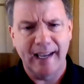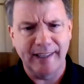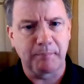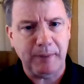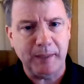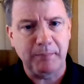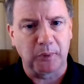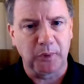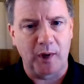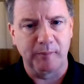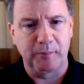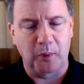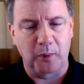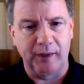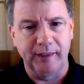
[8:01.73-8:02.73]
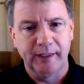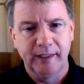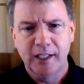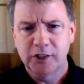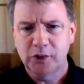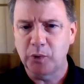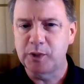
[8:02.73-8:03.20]
and the people on board.
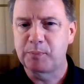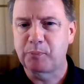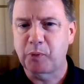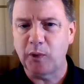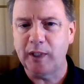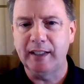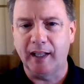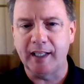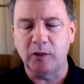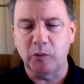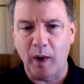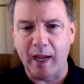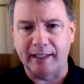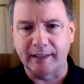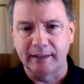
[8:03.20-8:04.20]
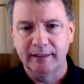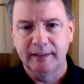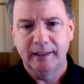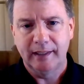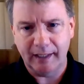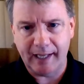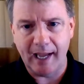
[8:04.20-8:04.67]
So it's pretty lightweight.
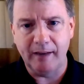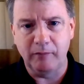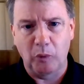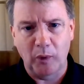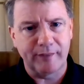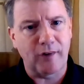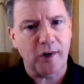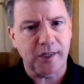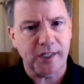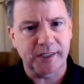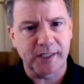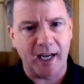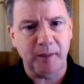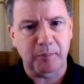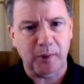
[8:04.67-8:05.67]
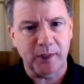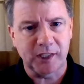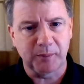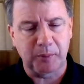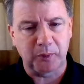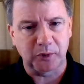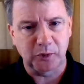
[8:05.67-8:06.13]
Again, one of our design
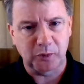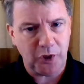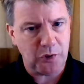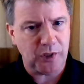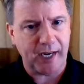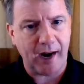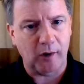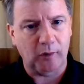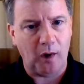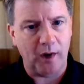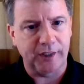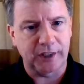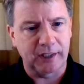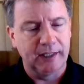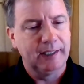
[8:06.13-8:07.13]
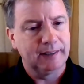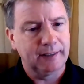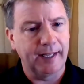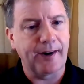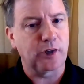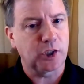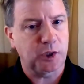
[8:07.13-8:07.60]
principles using air launch,
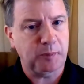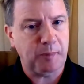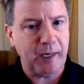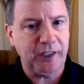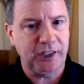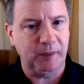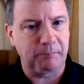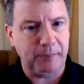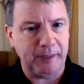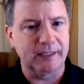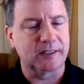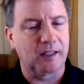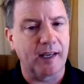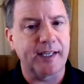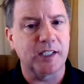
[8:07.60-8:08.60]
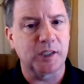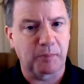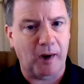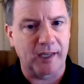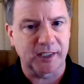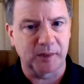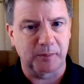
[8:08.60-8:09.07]
let our spaceship be as light
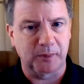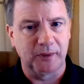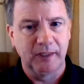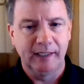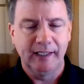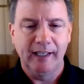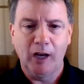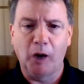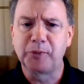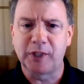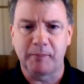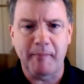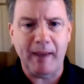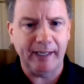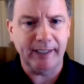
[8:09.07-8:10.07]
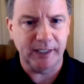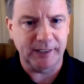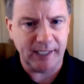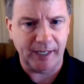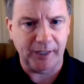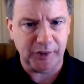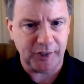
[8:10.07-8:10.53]
as possible. Helps it manage
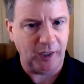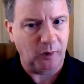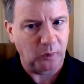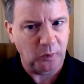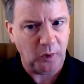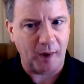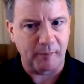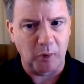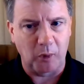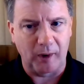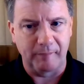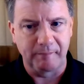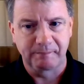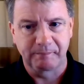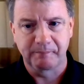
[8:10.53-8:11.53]
its energy a whole lot more.